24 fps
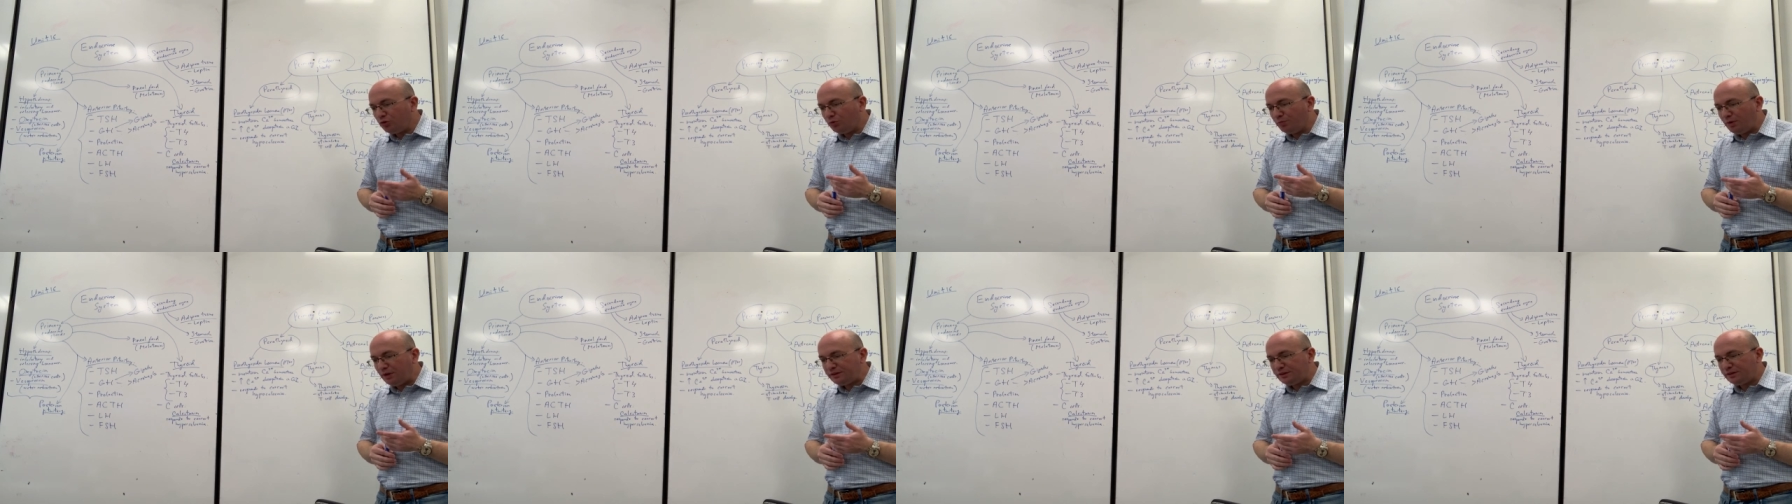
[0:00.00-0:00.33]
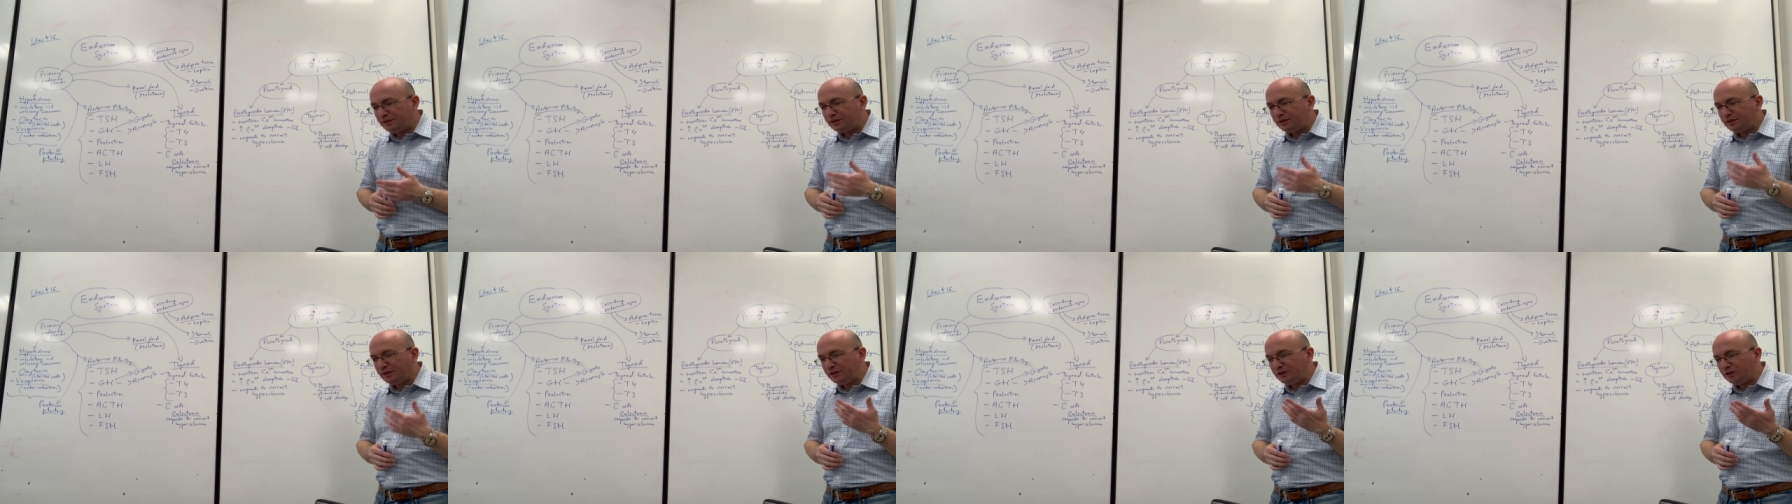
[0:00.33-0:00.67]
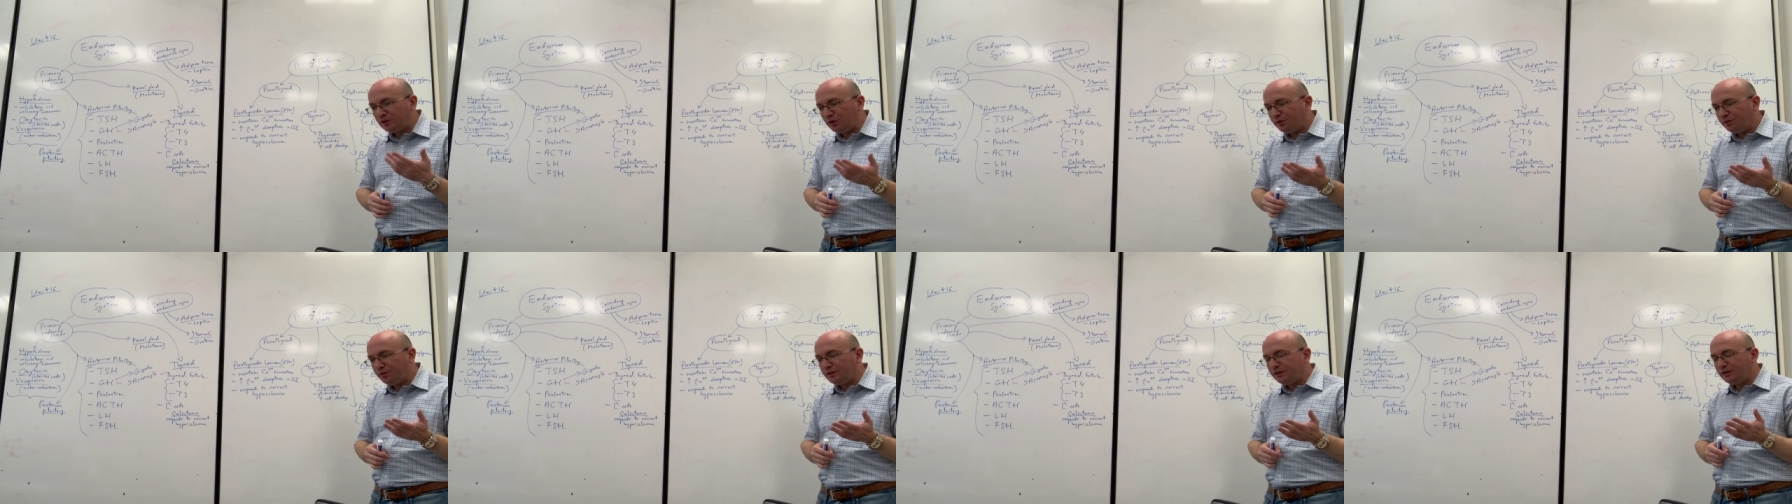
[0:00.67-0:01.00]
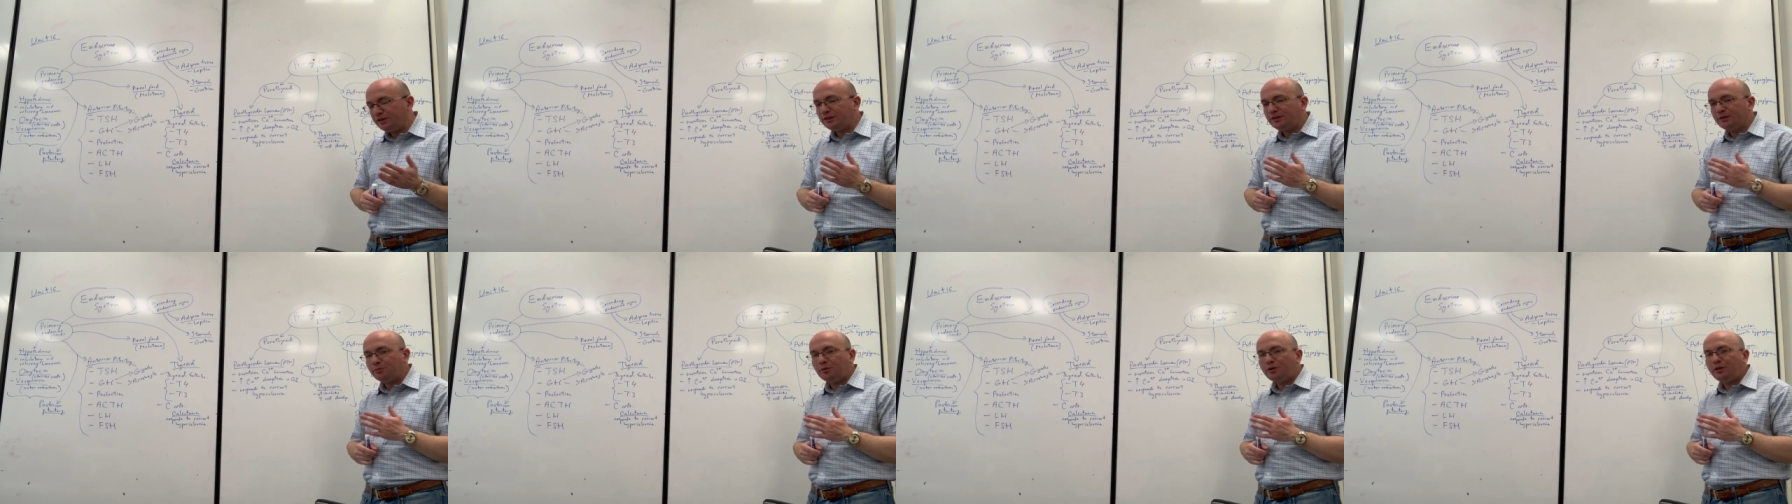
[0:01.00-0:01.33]
to muscle cells, nervous
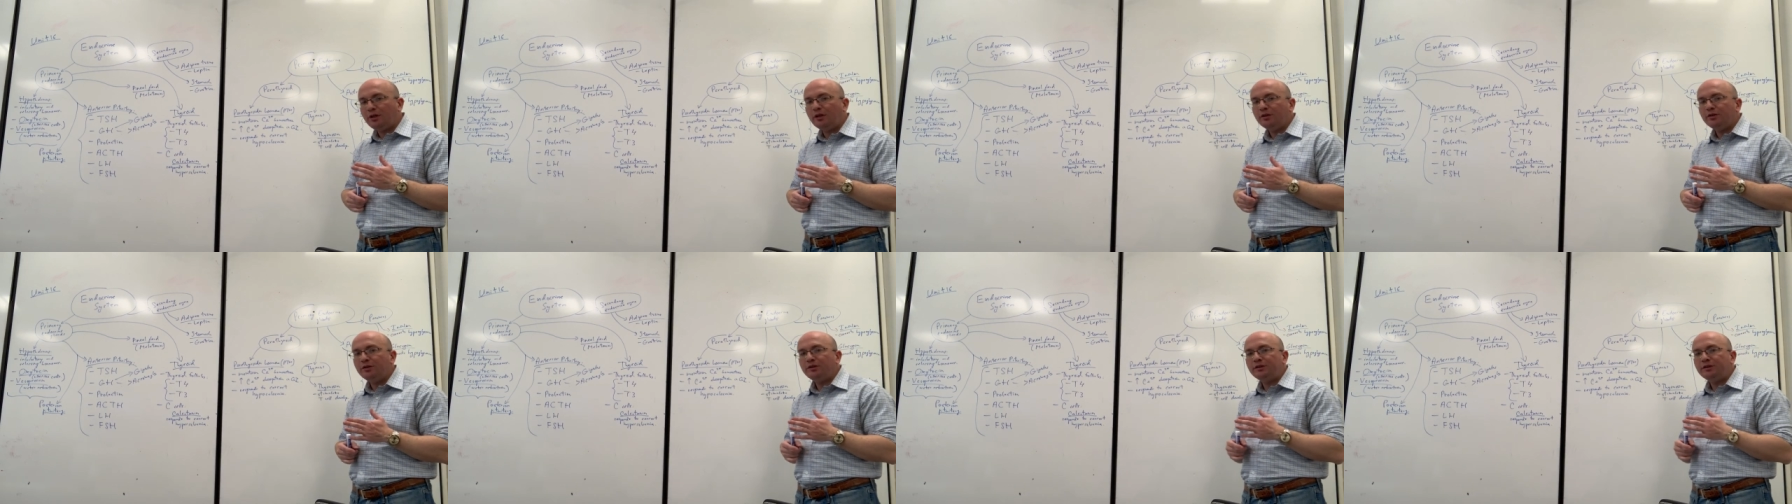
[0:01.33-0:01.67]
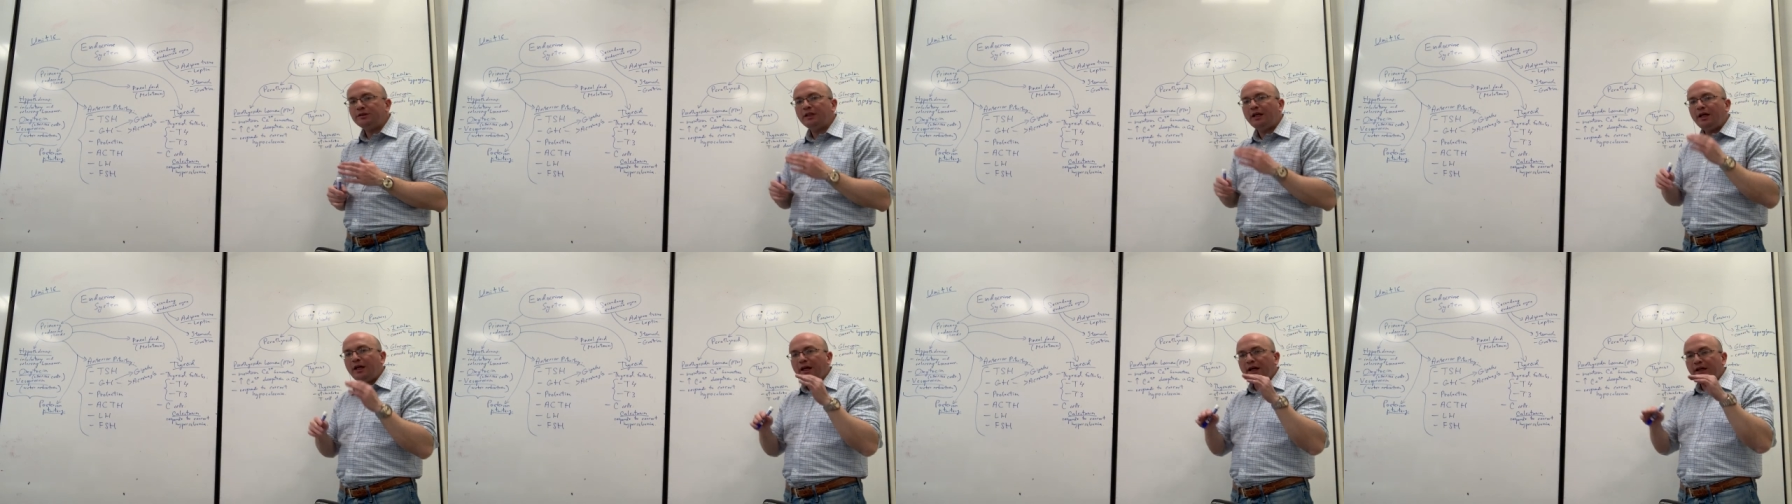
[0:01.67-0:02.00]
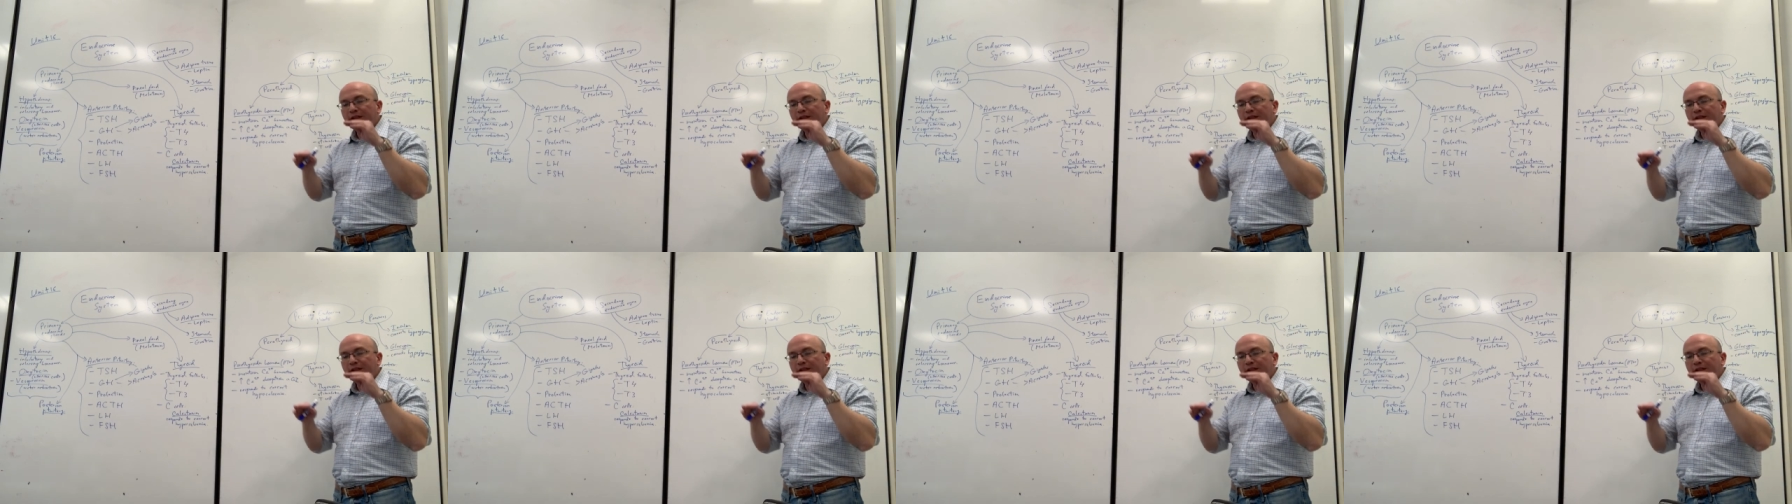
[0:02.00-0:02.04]
system, and others,